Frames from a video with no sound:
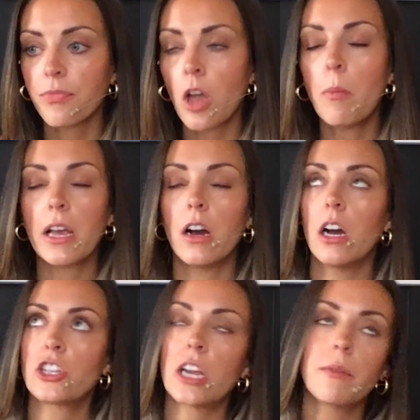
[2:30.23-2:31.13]
Oh my
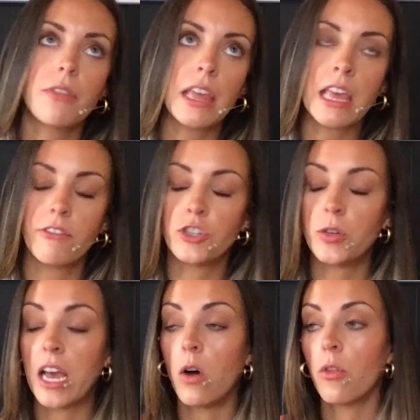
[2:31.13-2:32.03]
gosh, I'm thinking of
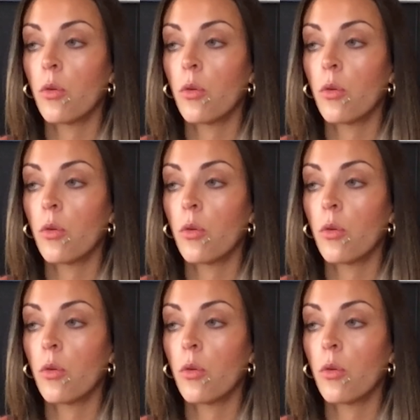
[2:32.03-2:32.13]
two now.